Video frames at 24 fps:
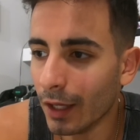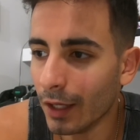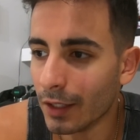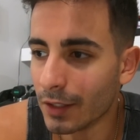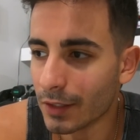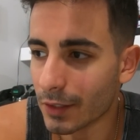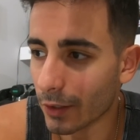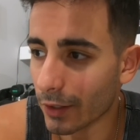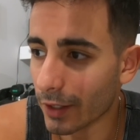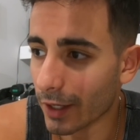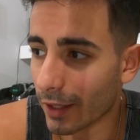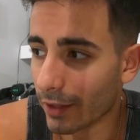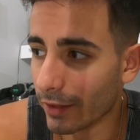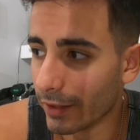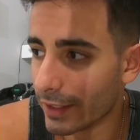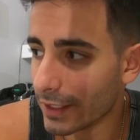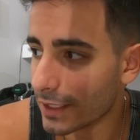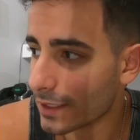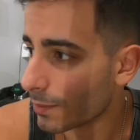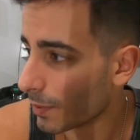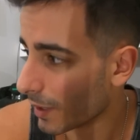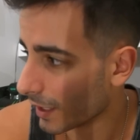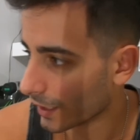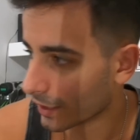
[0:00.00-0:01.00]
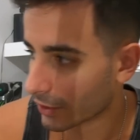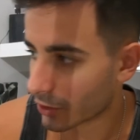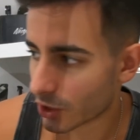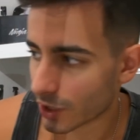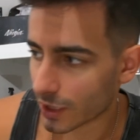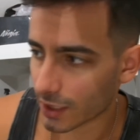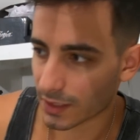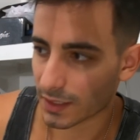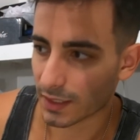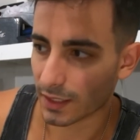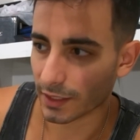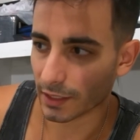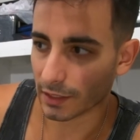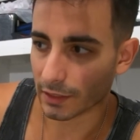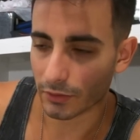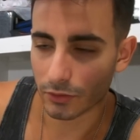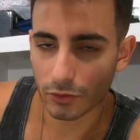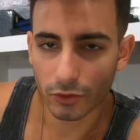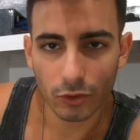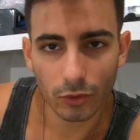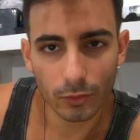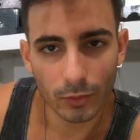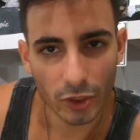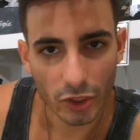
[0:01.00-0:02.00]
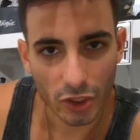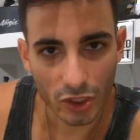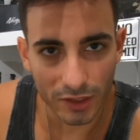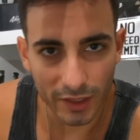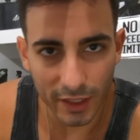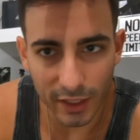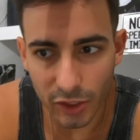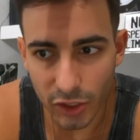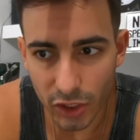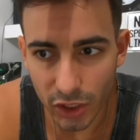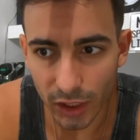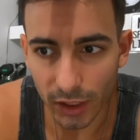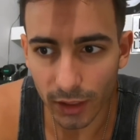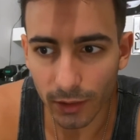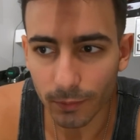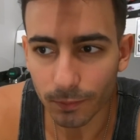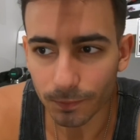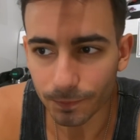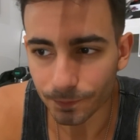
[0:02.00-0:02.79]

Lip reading: So yeah, this bike attracts like too much attention,